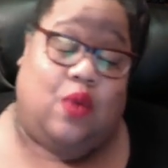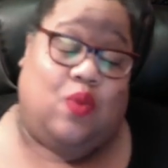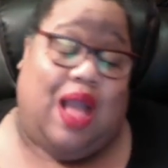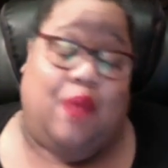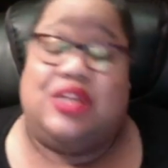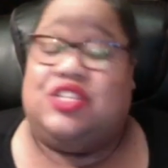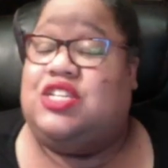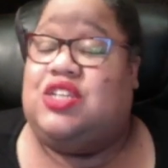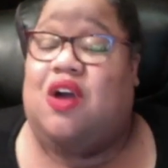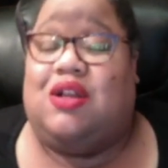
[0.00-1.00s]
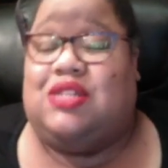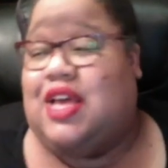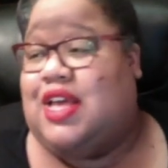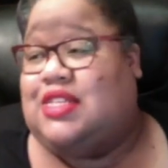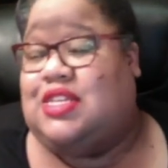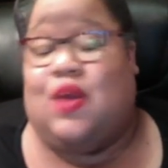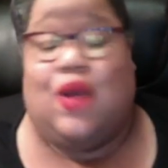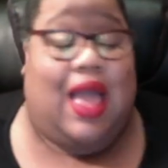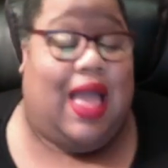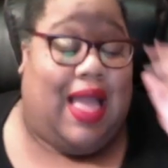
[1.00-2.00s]
Why wouldn't she talk to us? You know,
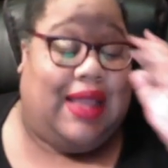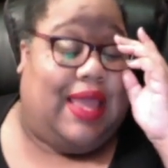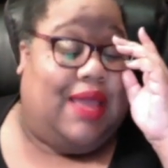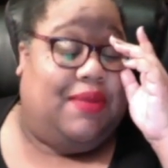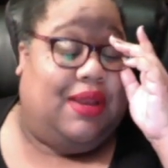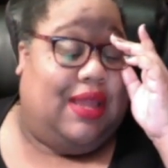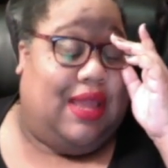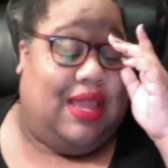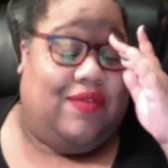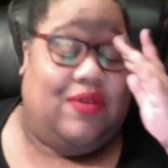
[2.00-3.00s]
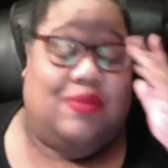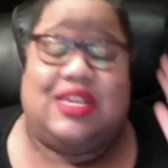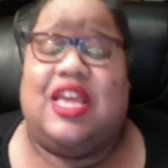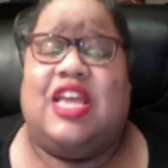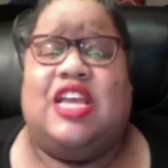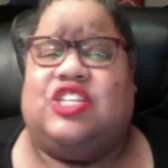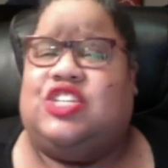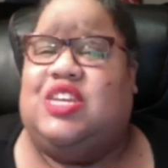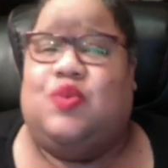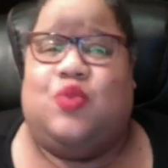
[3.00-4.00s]
I can't believe, you know what I'm saying?
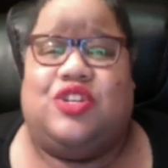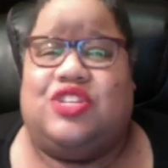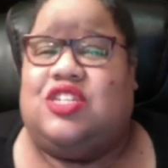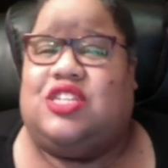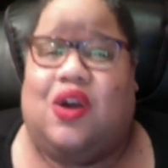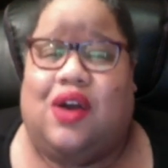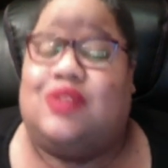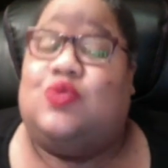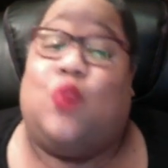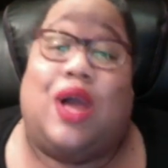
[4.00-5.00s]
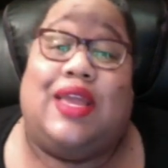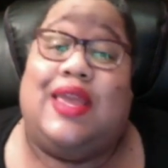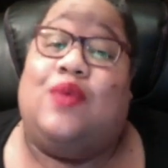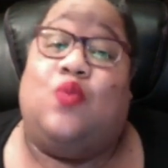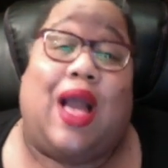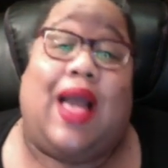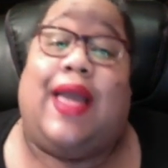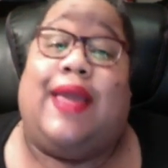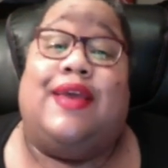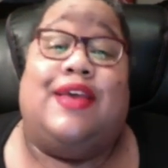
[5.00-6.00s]
She wouldn't just tell us. Why, again,
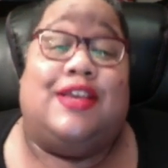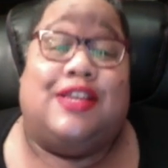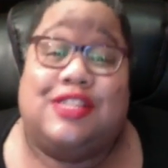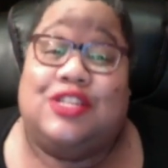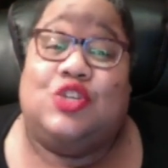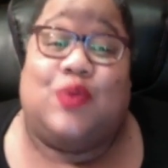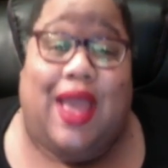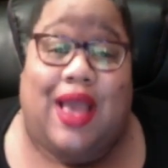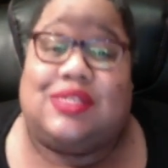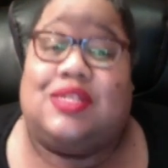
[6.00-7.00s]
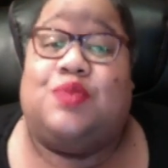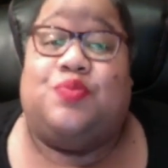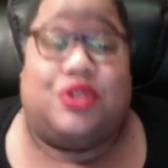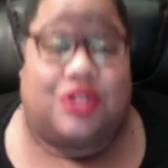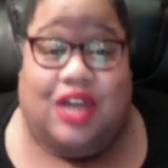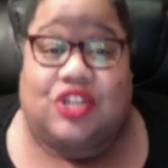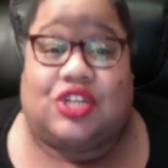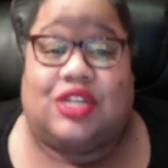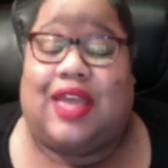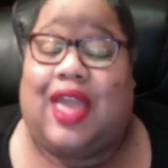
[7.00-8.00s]
why didn't you ask
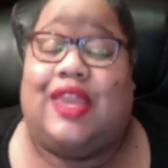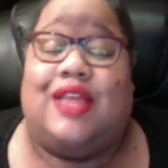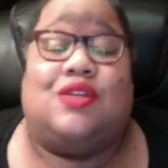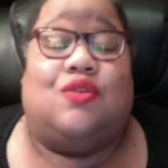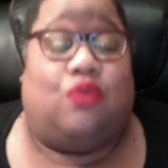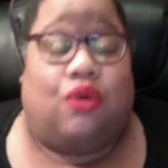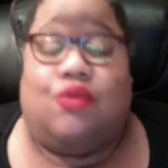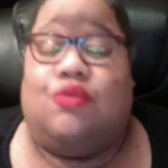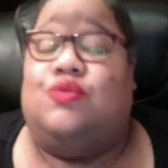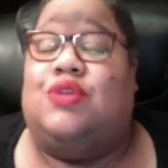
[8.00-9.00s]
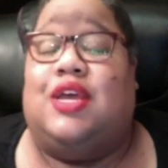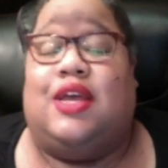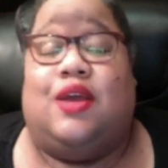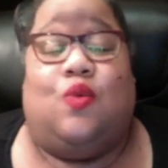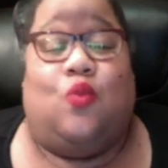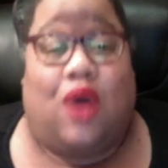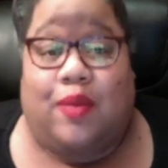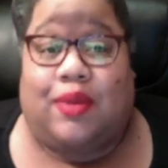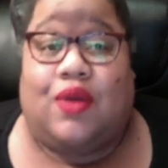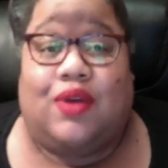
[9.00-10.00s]
production? Katie is a grown
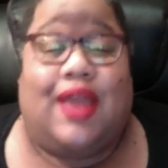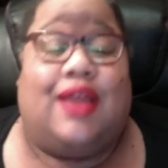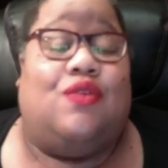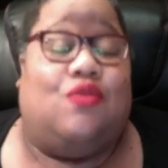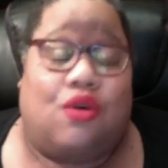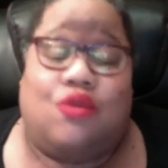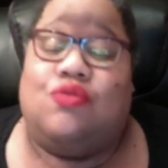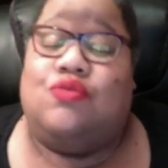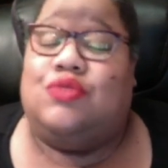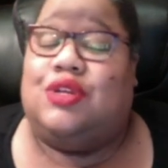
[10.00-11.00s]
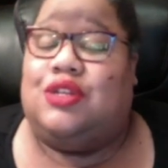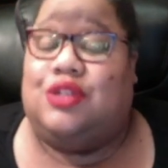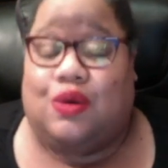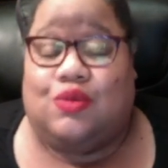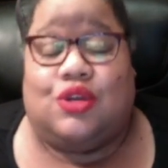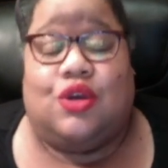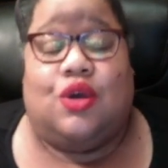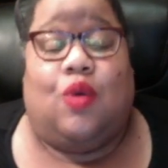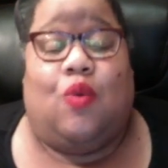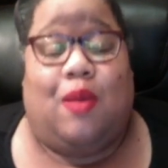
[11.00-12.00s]
woman, okay? Grown adult
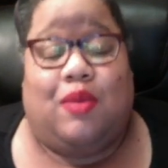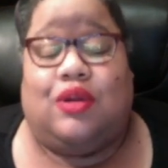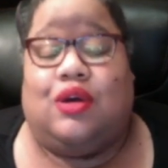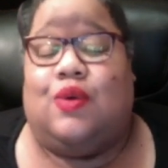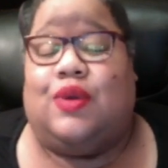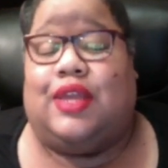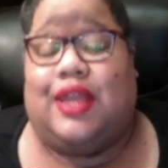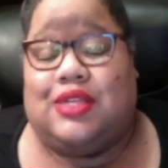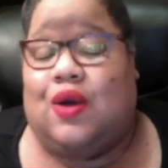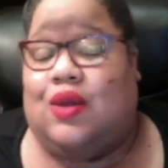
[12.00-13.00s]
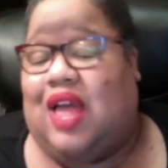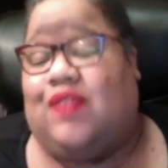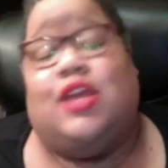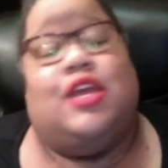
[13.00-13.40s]
woman with her own kids, her own life.